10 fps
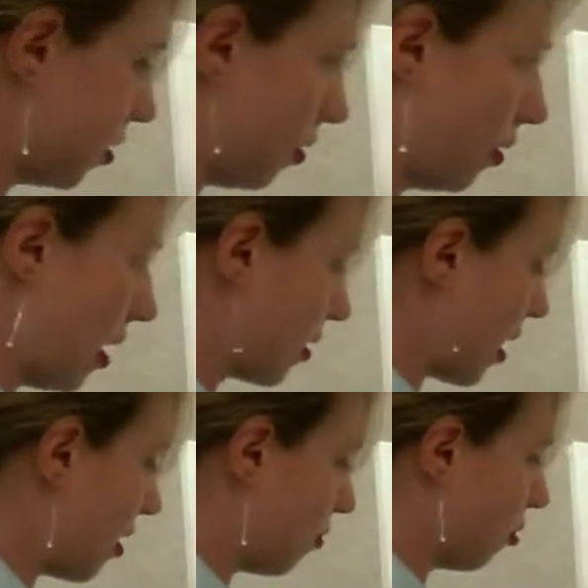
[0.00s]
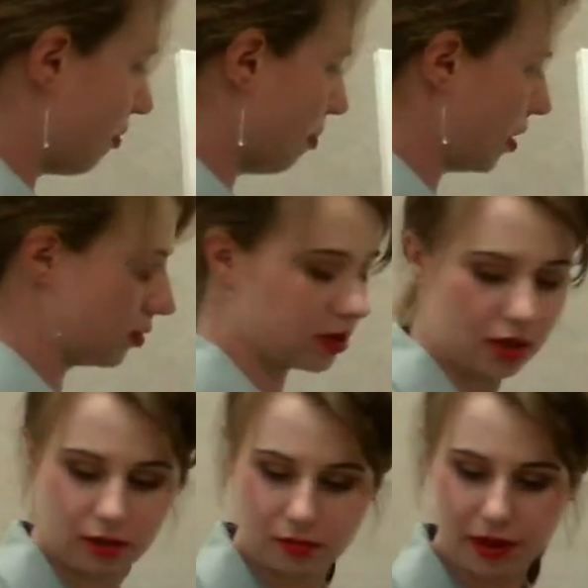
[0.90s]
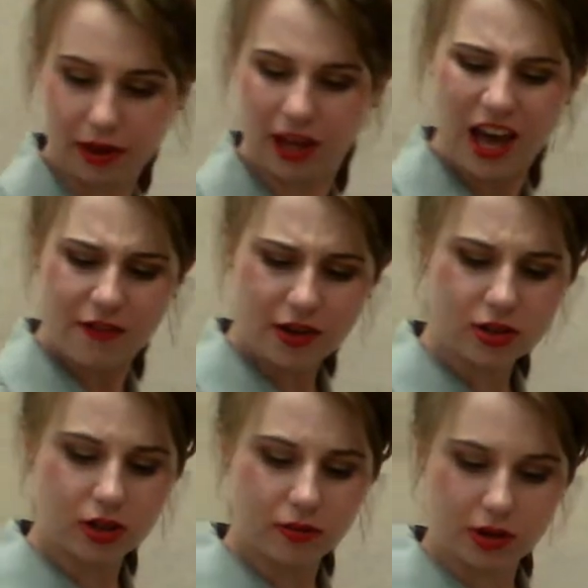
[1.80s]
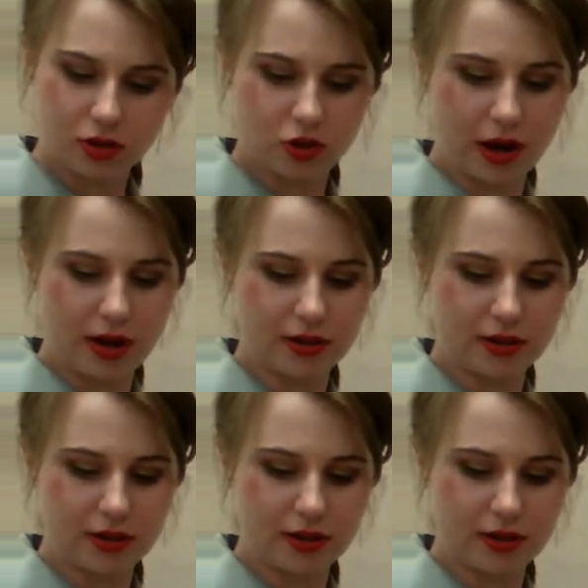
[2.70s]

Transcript: so that's kind of more of a middle tone, but eventually when it dries,